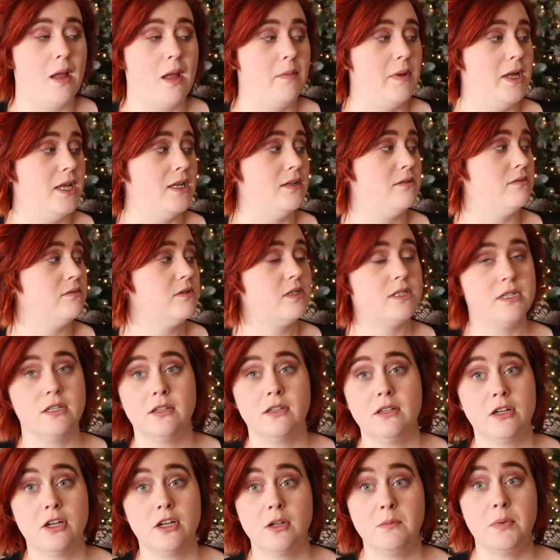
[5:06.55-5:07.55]
I mean,
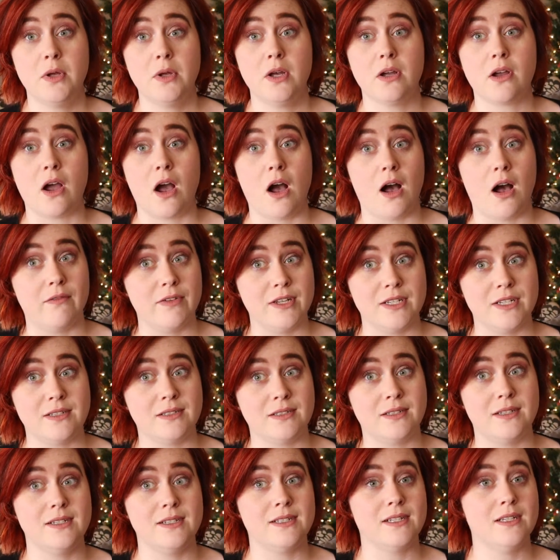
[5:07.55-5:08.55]
still a good book,
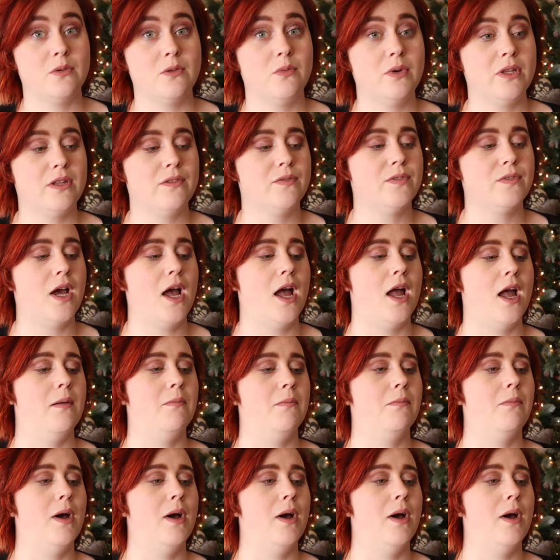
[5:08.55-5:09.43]
obviously. It's in the Wheel of Time,